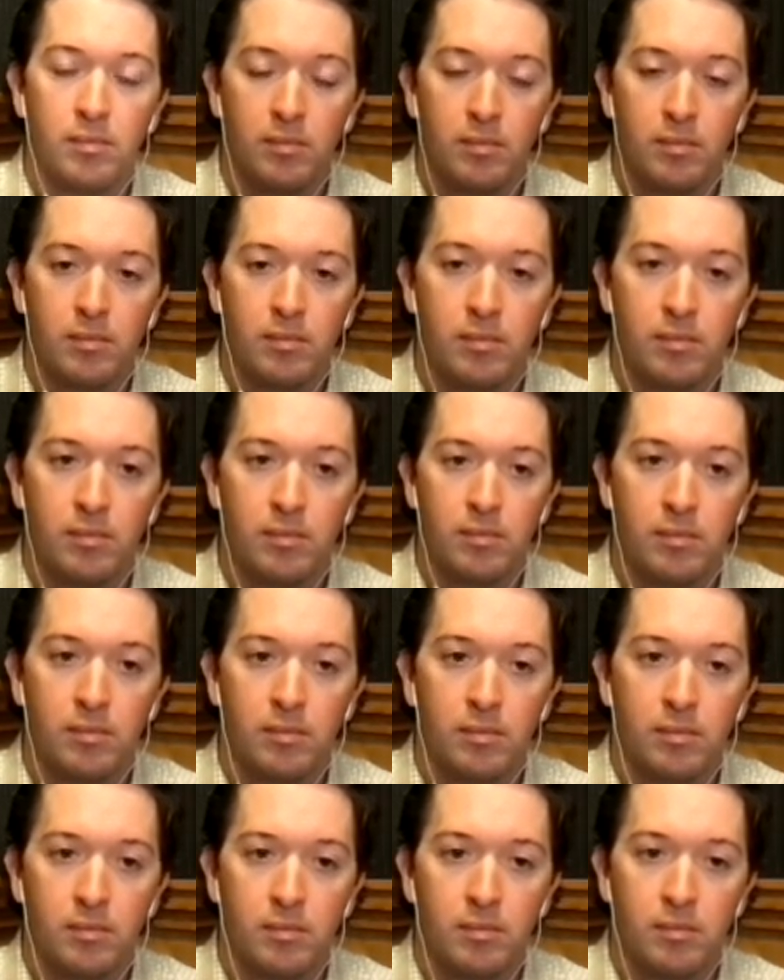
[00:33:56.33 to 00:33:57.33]

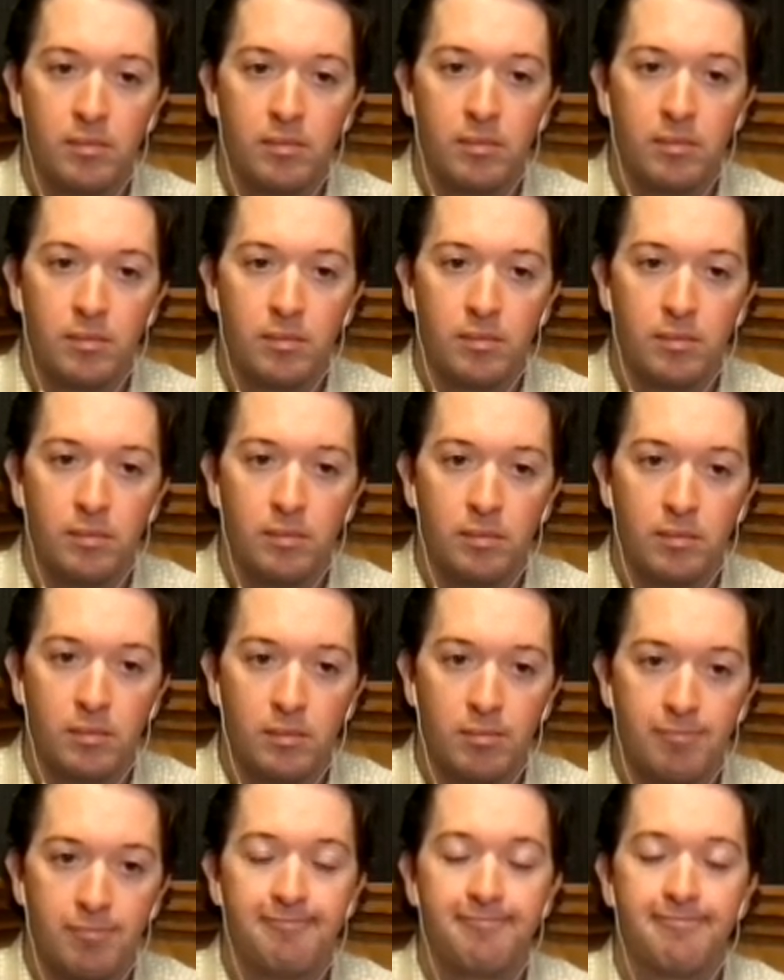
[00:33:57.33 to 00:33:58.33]

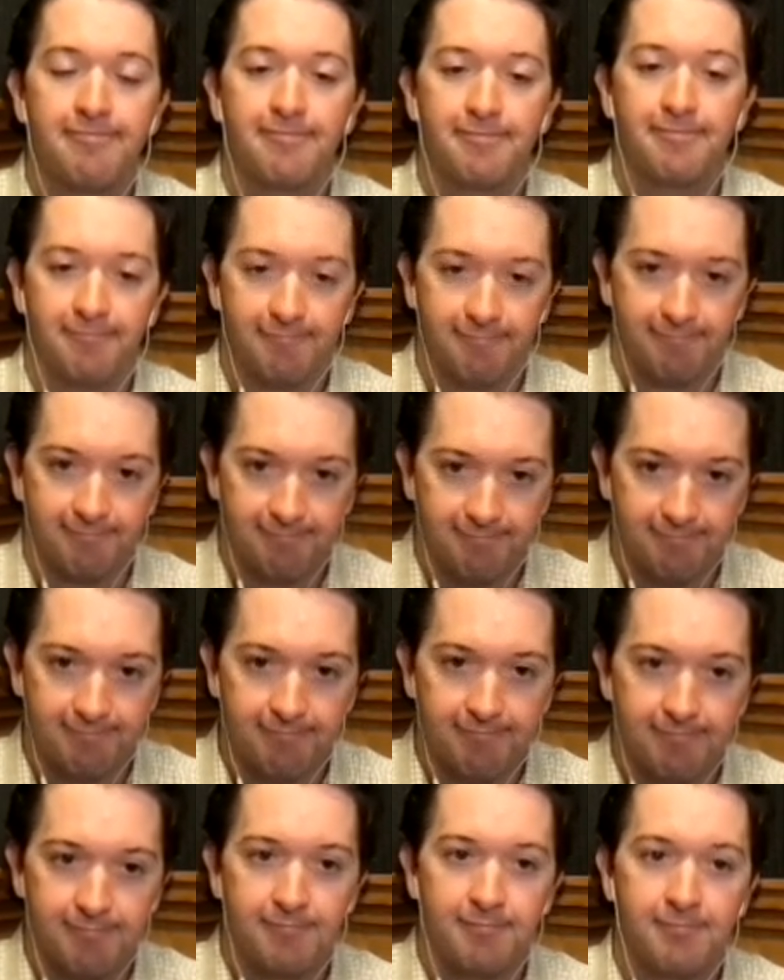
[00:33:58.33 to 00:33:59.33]

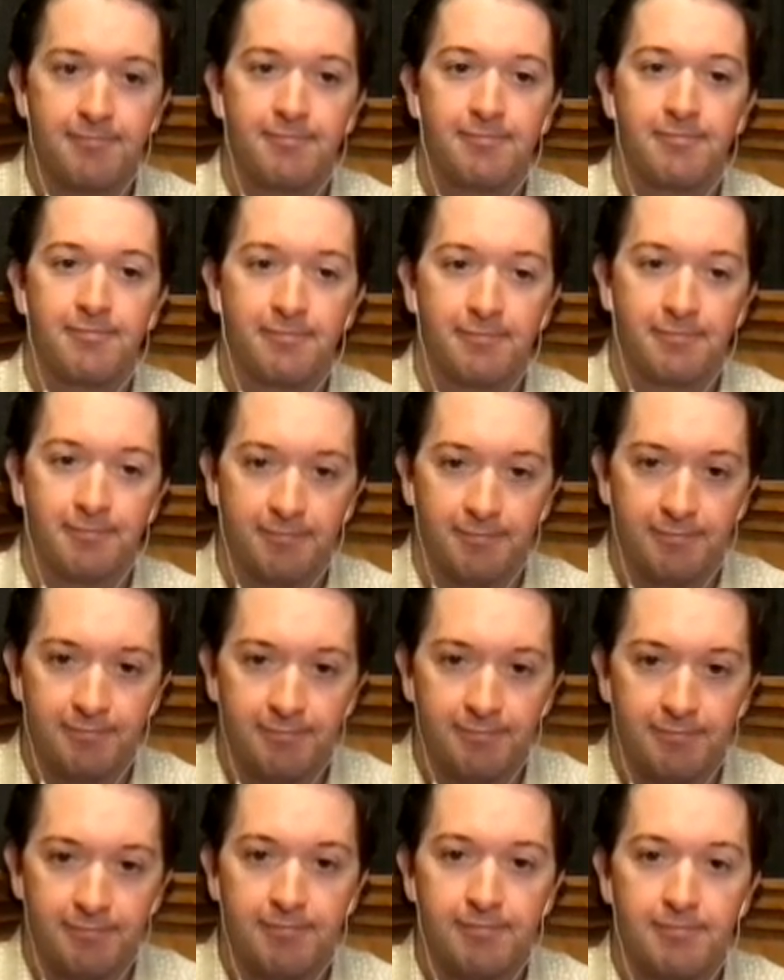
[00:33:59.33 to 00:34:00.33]

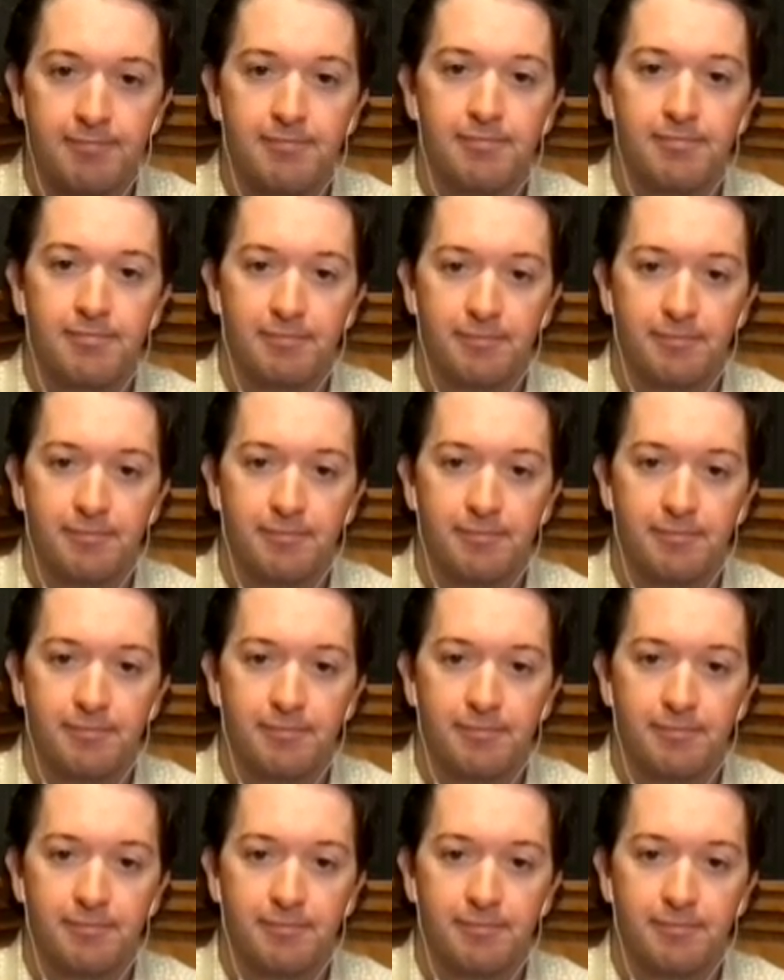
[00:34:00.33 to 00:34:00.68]
The person shown says nothing.